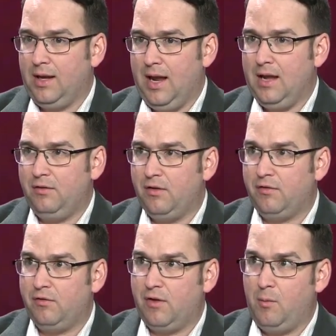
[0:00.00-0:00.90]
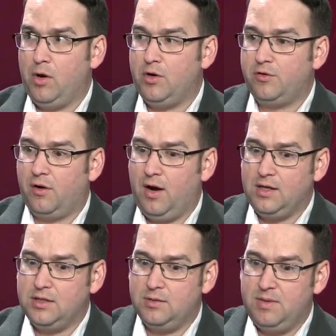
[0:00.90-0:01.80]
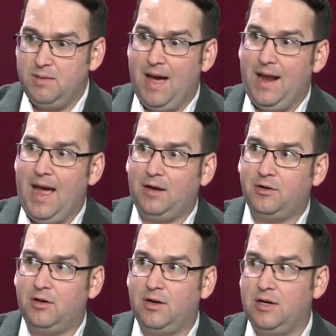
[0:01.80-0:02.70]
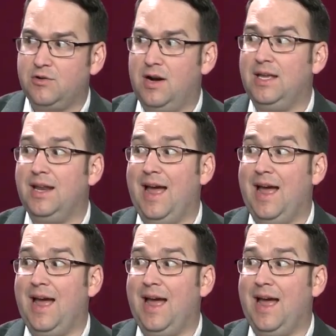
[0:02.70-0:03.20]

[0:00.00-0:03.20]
hey, is this someone trying to be a bad actor and trying to get